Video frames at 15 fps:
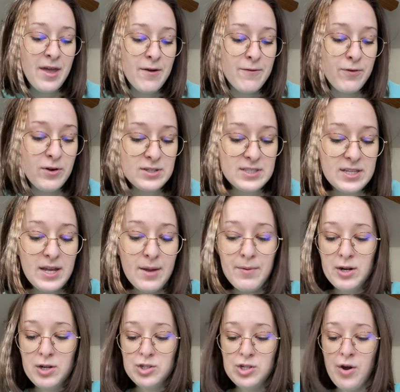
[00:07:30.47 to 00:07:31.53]
first thing I'm
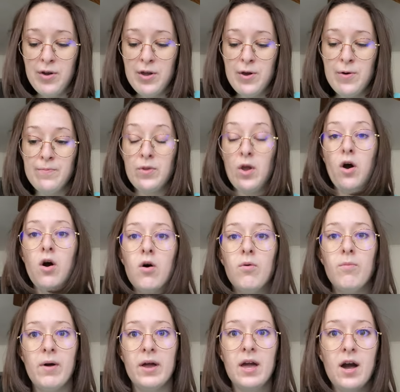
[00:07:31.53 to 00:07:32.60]
gonna show you, oh
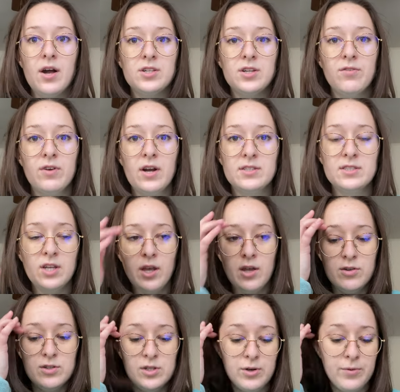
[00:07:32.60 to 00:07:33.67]
my gosh, I forgot to tell you
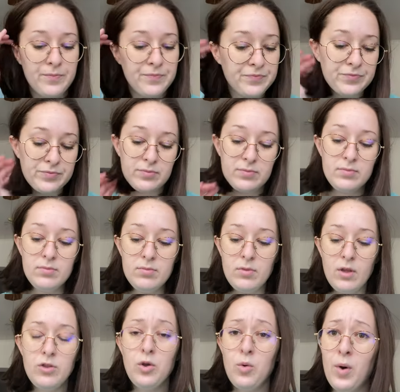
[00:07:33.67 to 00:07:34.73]
too,
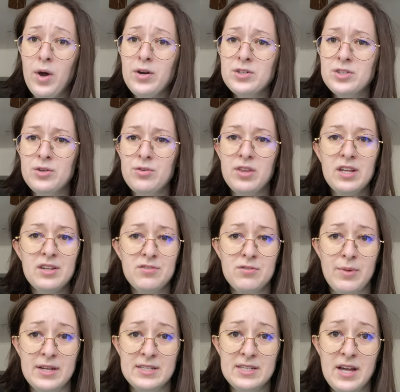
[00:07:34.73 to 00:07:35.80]
the one or two things for
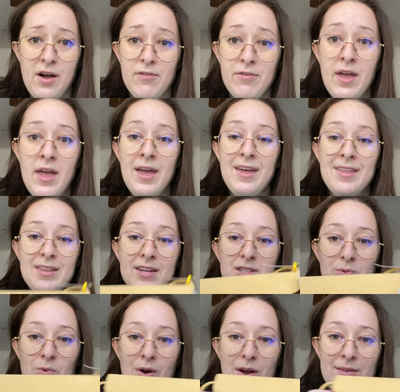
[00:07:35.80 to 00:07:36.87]
myself.
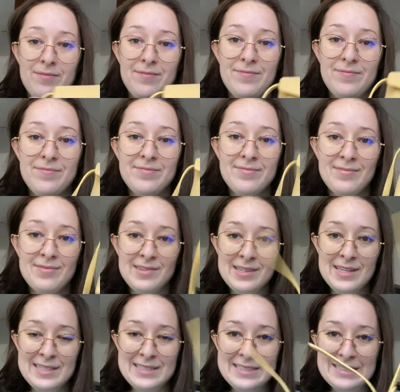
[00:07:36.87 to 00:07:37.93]
This one,
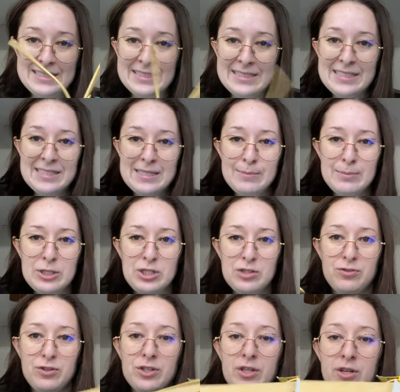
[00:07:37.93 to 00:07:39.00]

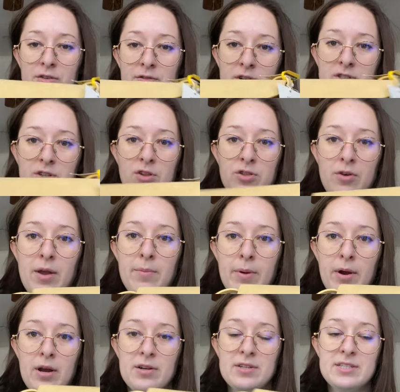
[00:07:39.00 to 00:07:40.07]
beautiful universal thread
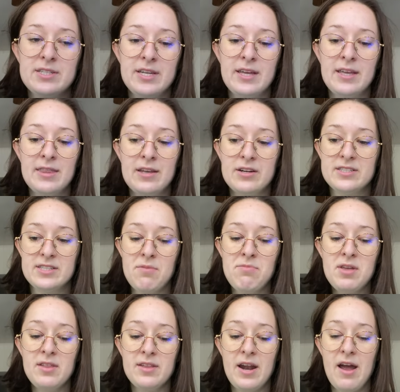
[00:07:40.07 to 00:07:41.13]
purse. There's
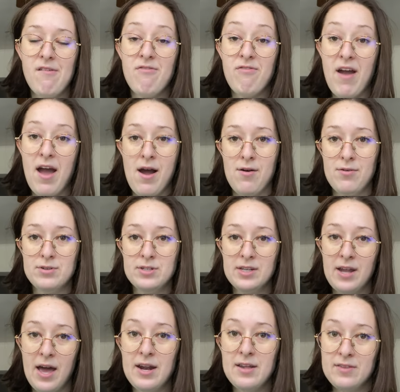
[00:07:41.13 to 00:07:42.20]
something that I found,
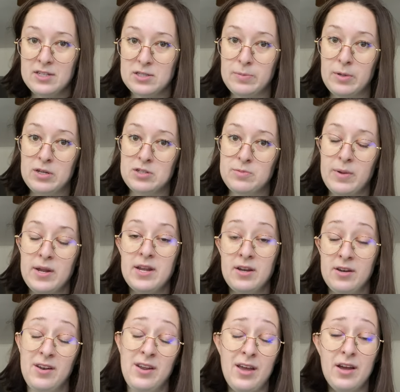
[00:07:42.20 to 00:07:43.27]
not in this purse, but
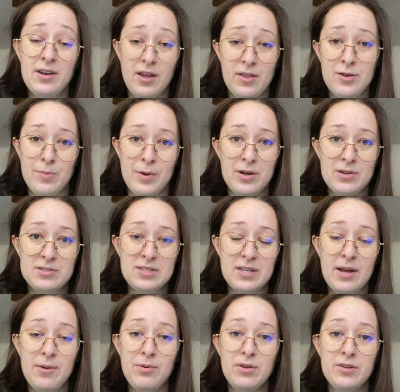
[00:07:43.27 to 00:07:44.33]
in another purse that
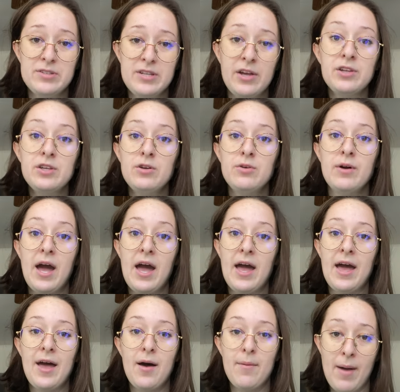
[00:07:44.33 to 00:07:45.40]
I will tell you
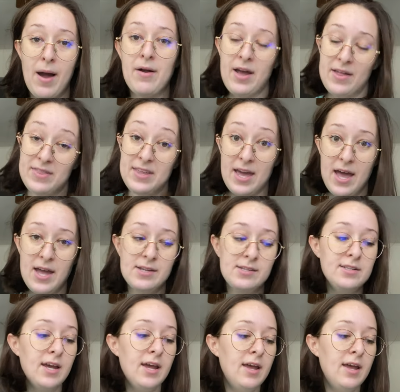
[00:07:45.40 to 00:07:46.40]
about at the end.